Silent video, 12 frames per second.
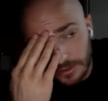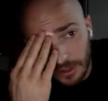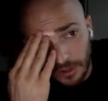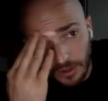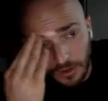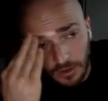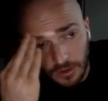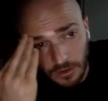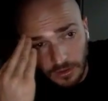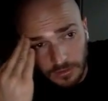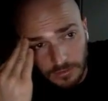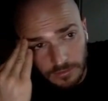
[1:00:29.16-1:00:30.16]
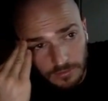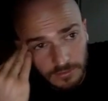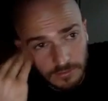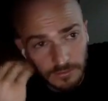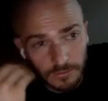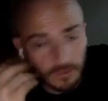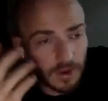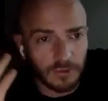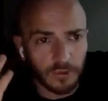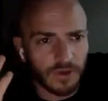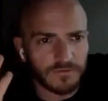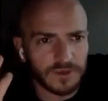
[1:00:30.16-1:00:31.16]
roughly
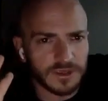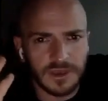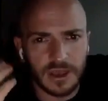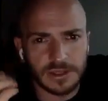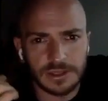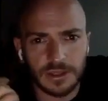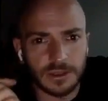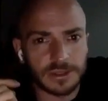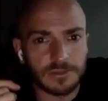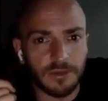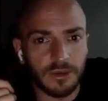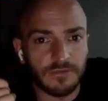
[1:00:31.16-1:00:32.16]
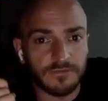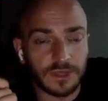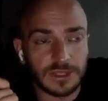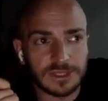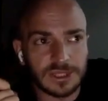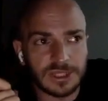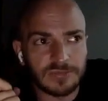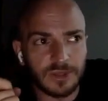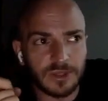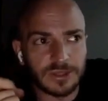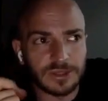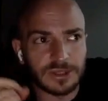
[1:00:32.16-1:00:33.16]
$1,000 a month for like 6
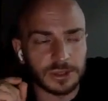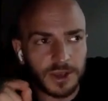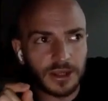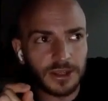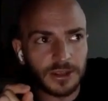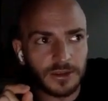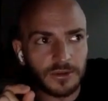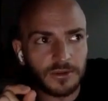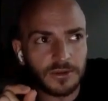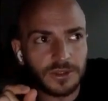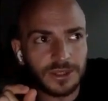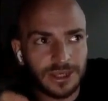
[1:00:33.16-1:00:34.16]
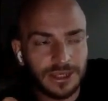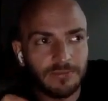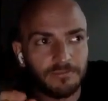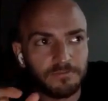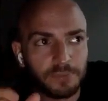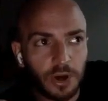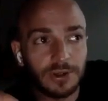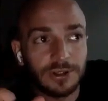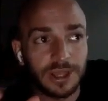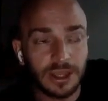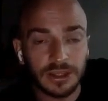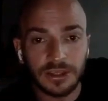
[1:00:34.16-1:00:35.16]
months to try to get
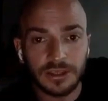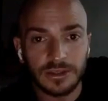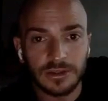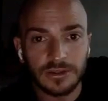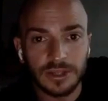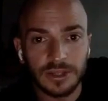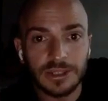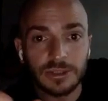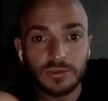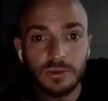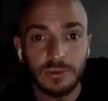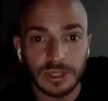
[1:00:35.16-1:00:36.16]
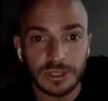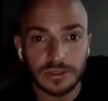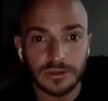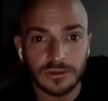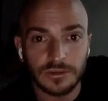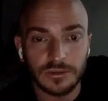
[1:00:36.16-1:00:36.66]
Bartonella into remission.